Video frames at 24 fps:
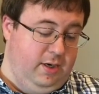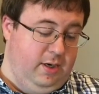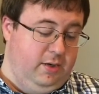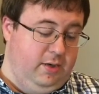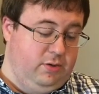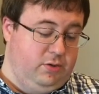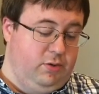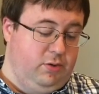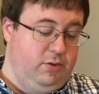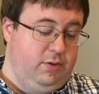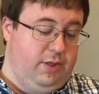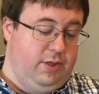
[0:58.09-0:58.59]

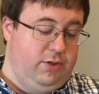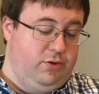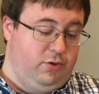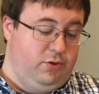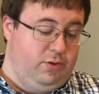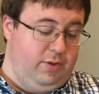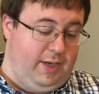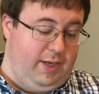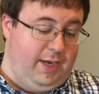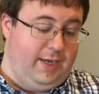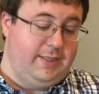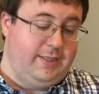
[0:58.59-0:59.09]
Truly,
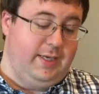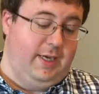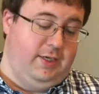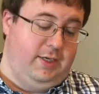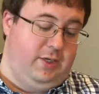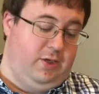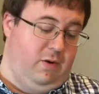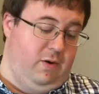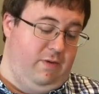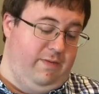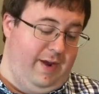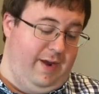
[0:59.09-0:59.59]
truly, I say to
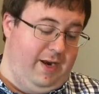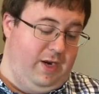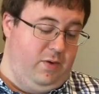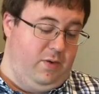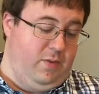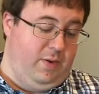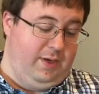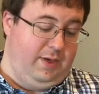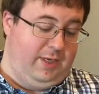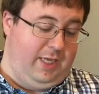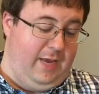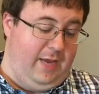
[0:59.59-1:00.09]
you, if
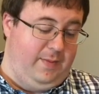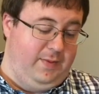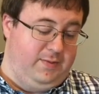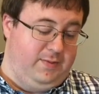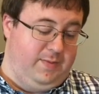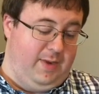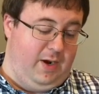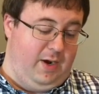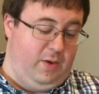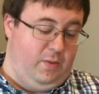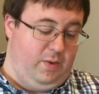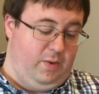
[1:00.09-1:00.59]
anyone keeps
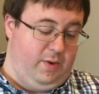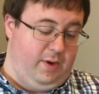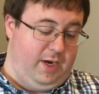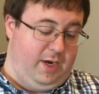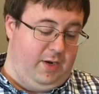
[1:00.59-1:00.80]
my word,